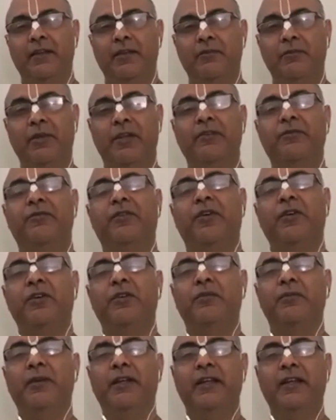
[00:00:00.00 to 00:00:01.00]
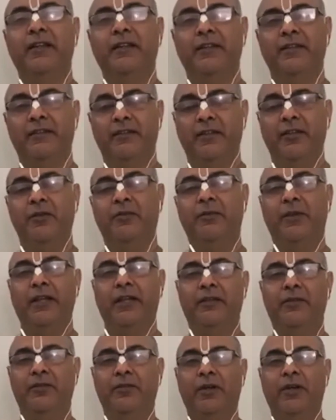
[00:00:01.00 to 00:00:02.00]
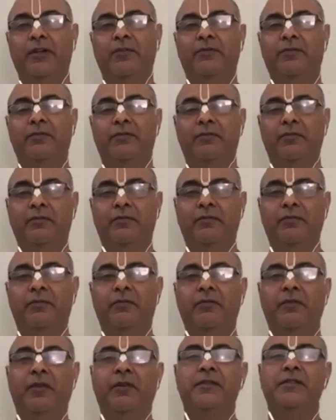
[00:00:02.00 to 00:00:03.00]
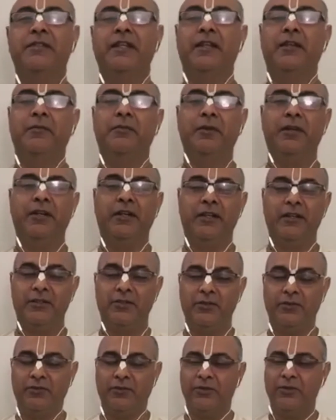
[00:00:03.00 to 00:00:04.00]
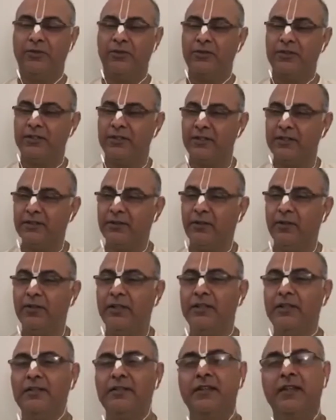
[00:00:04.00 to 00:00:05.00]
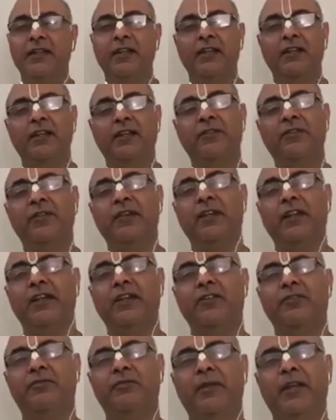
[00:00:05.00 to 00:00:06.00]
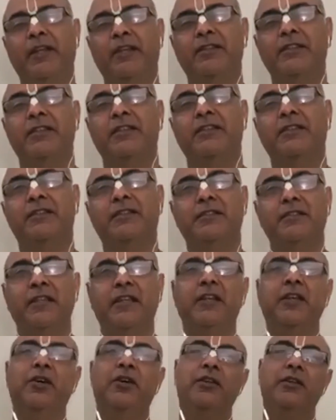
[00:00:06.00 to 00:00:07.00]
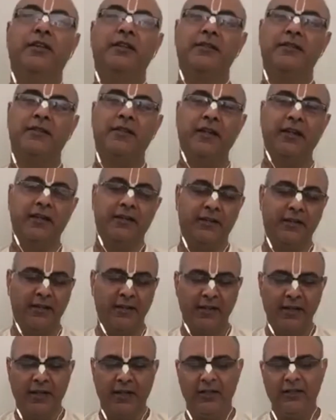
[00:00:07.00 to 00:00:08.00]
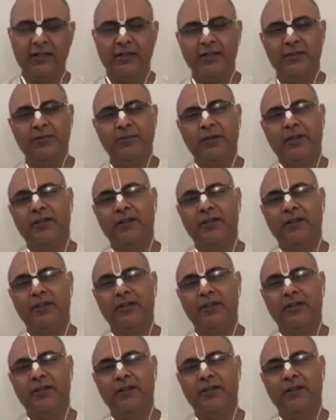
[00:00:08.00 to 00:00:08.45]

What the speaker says: being followed by, men who are celebrity and so forth. So she's all these different kind of men she's seeing on the street. She's